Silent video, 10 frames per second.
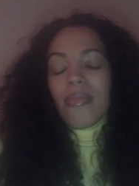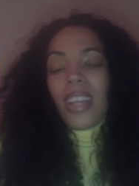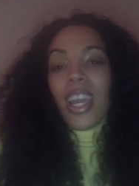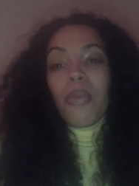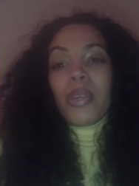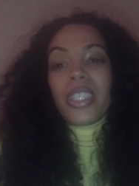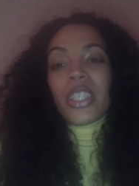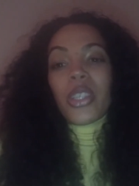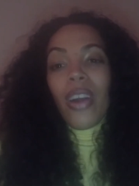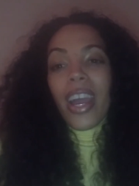It was
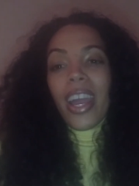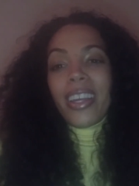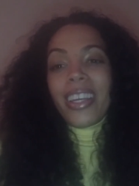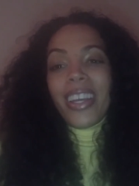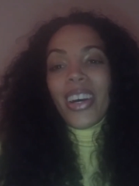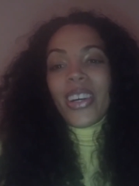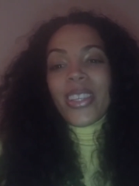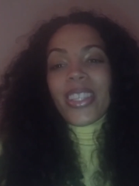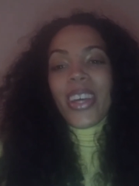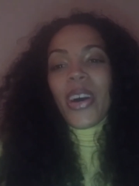just great, you know.
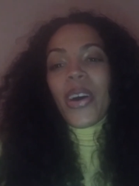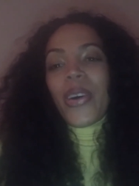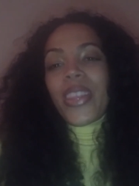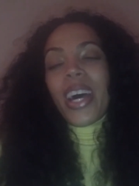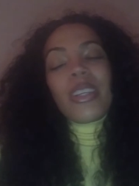So that